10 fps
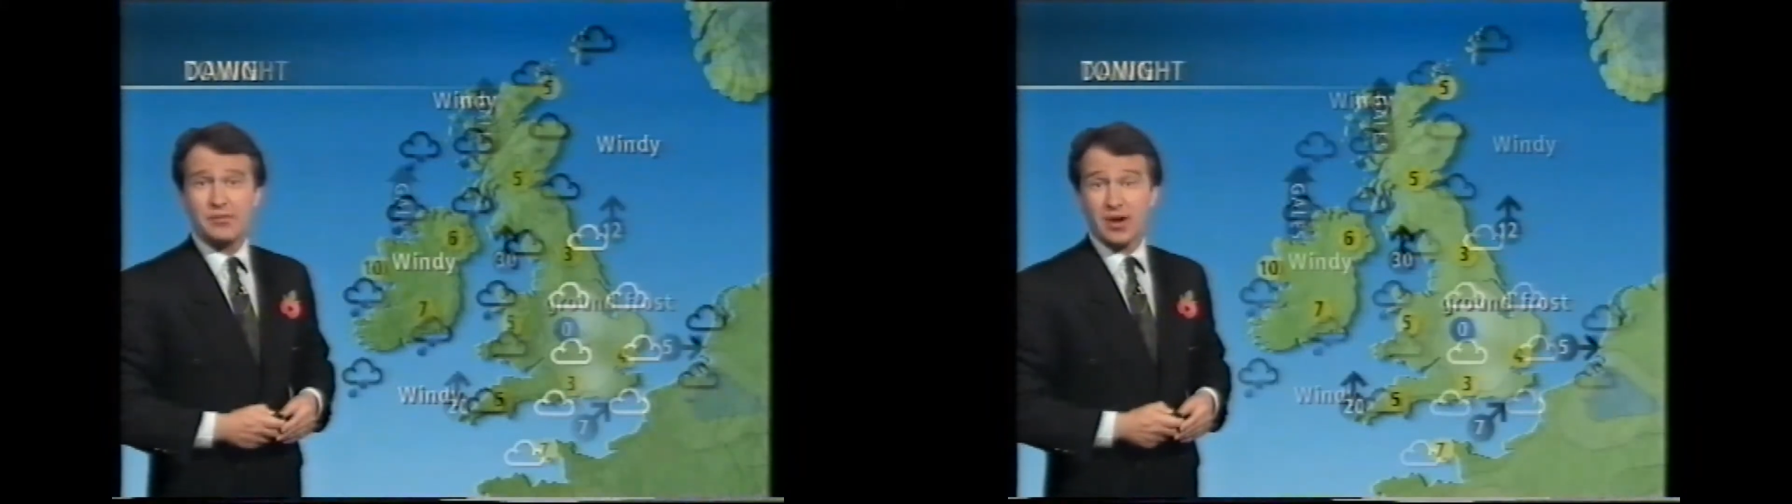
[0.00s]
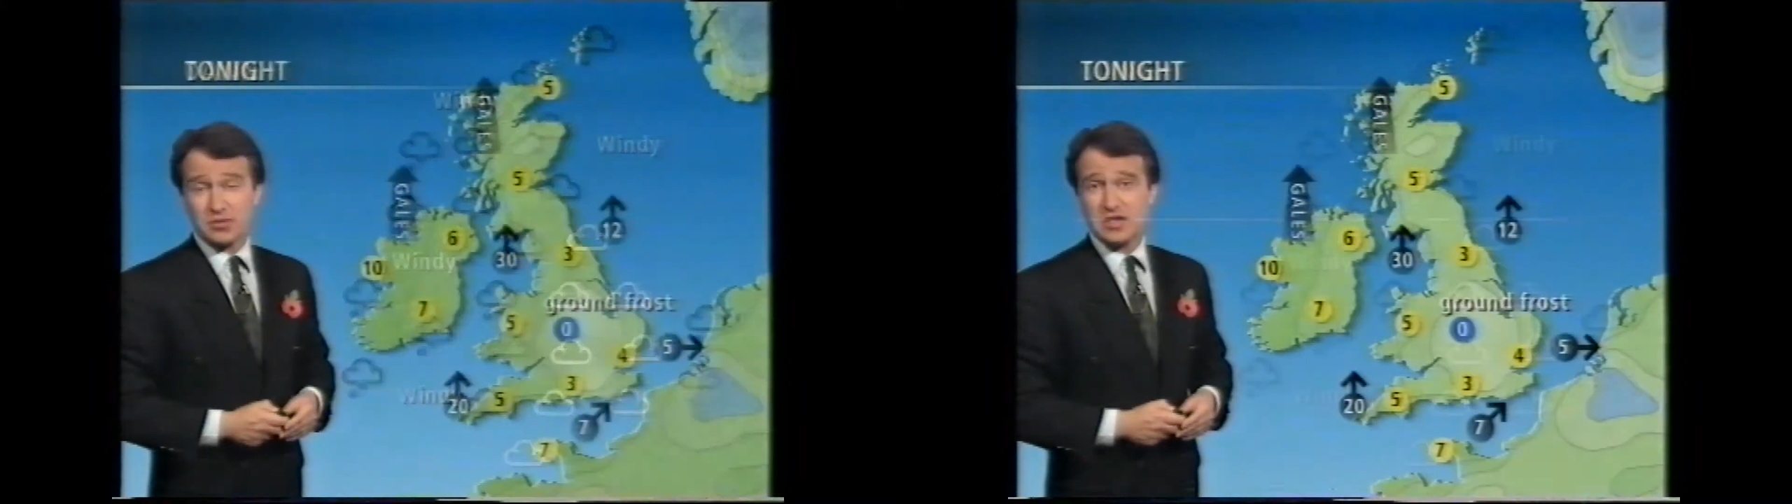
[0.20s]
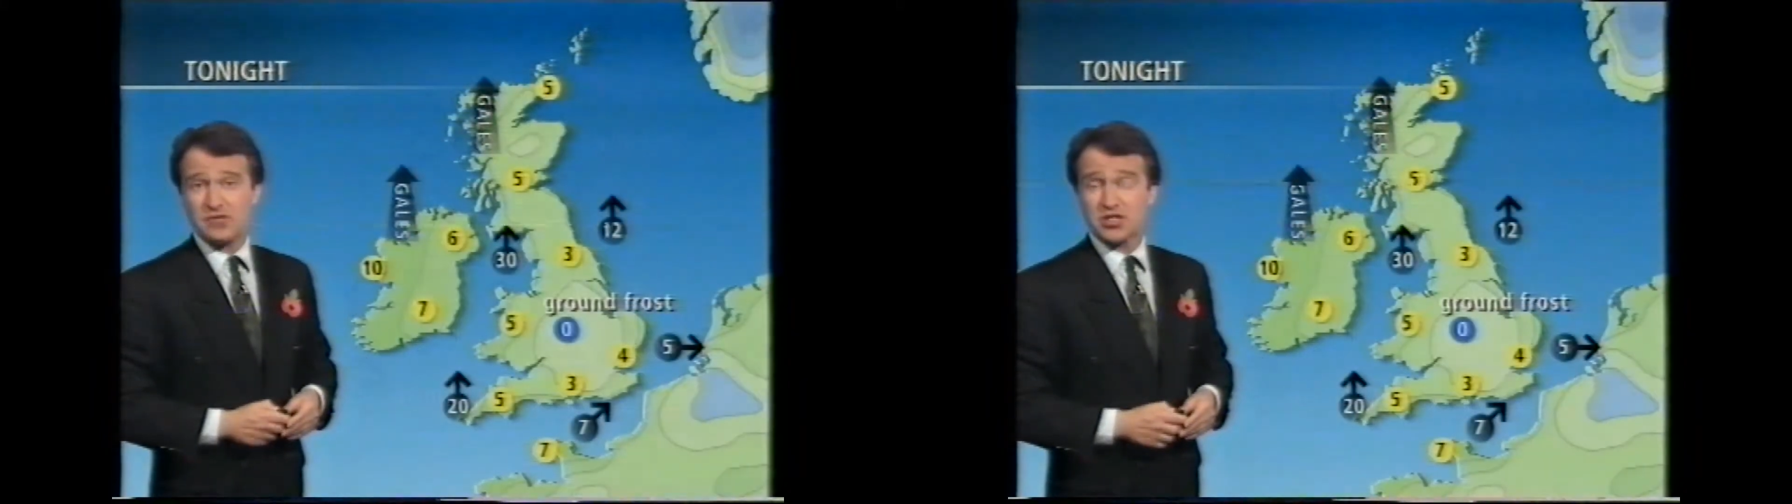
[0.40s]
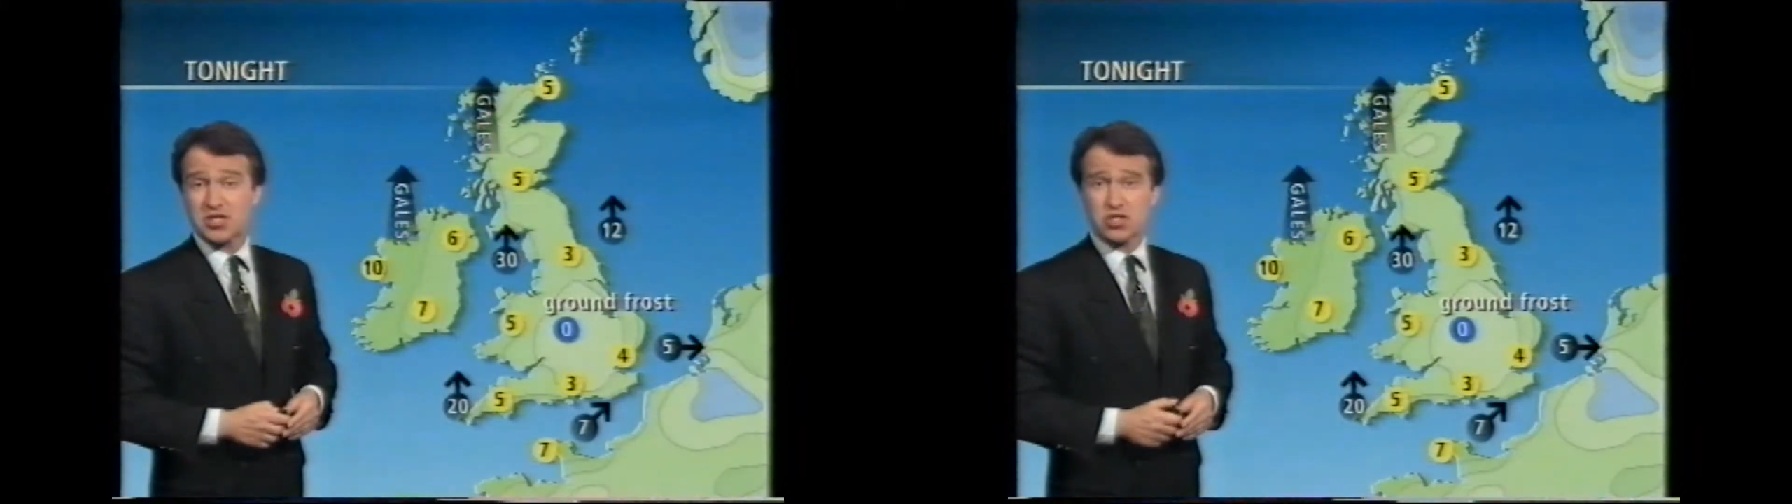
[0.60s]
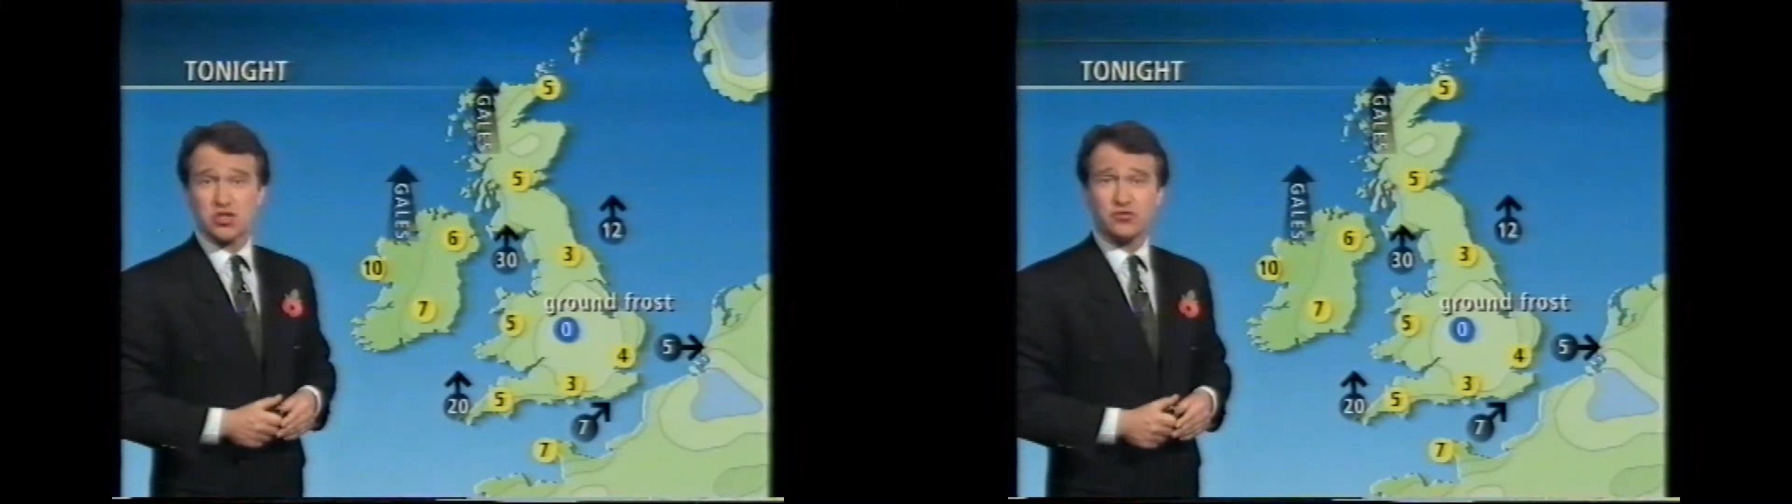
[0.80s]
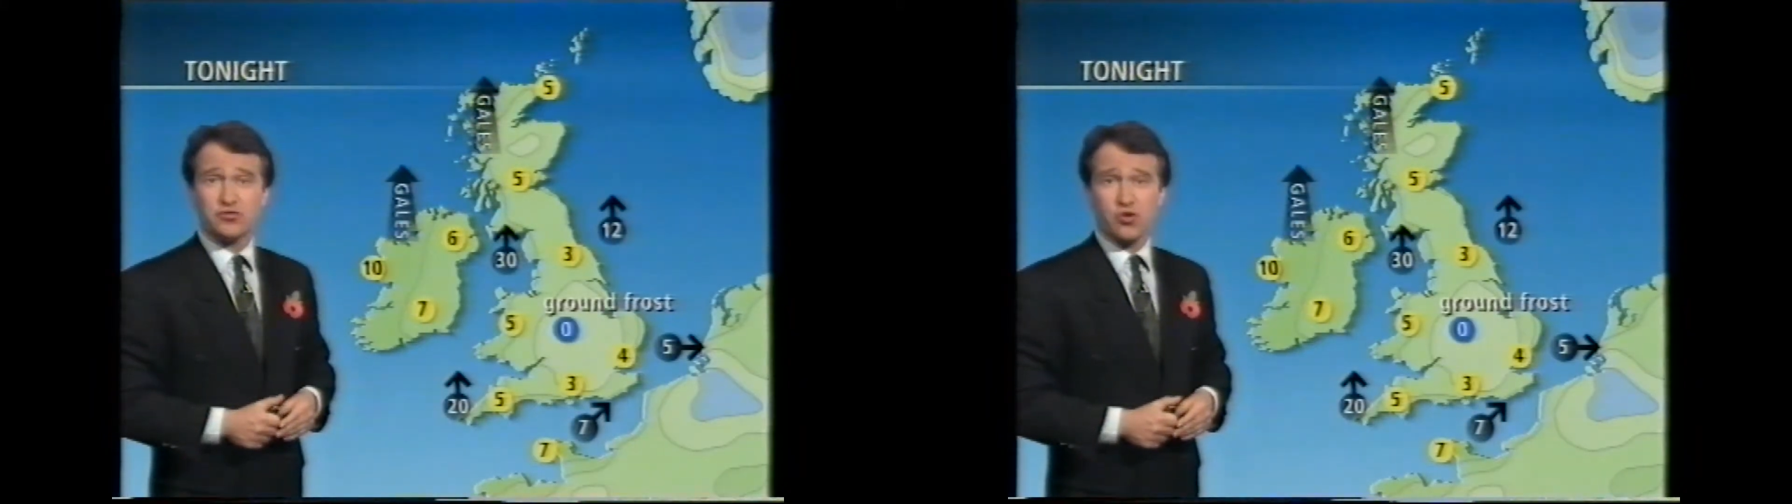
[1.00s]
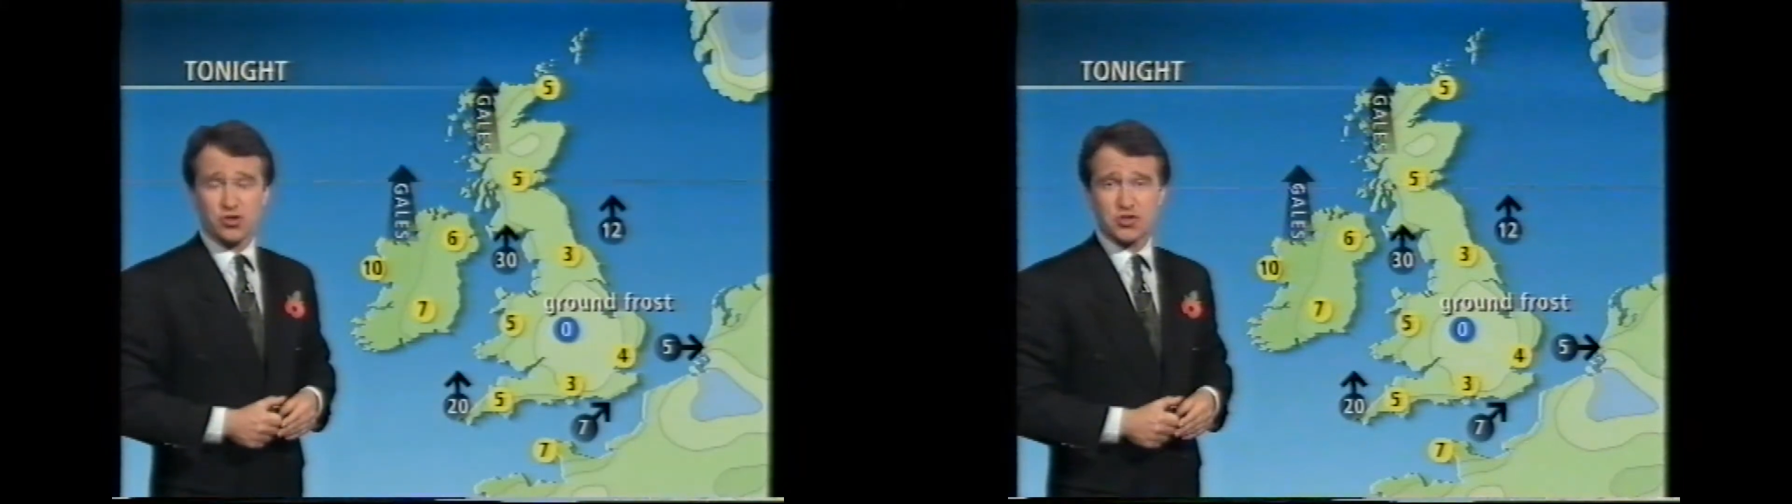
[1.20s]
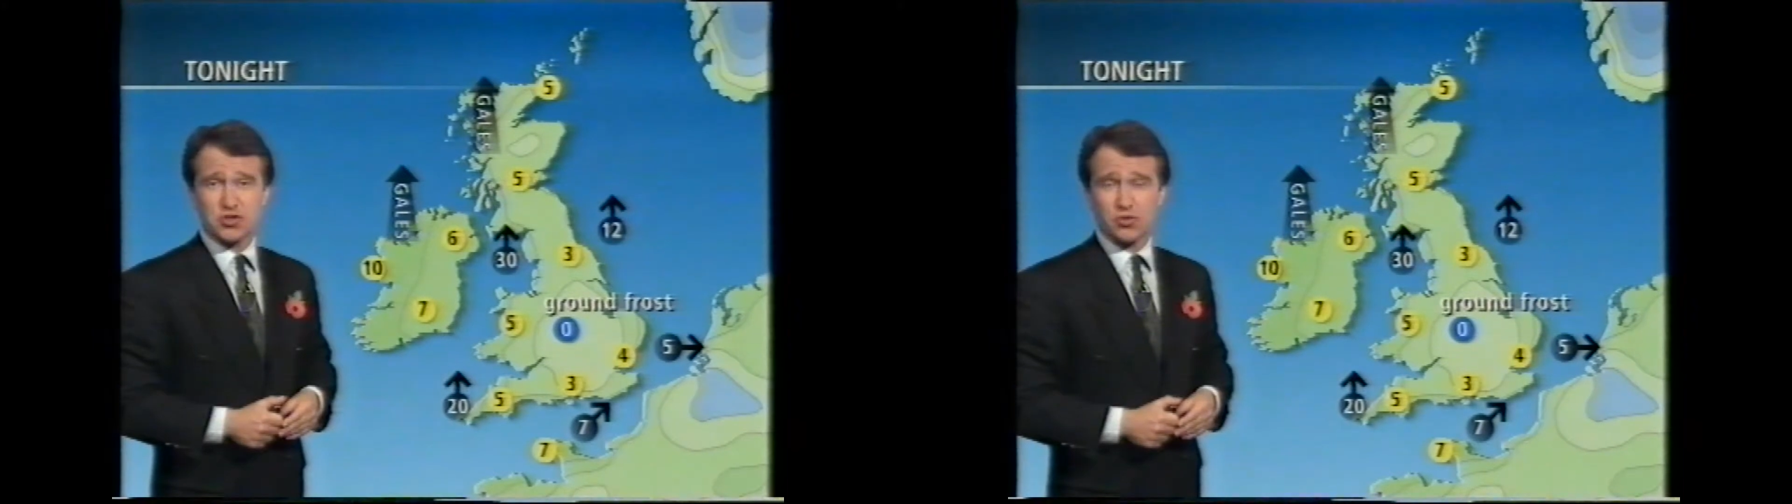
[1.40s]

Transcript: perhaps even a touch of frost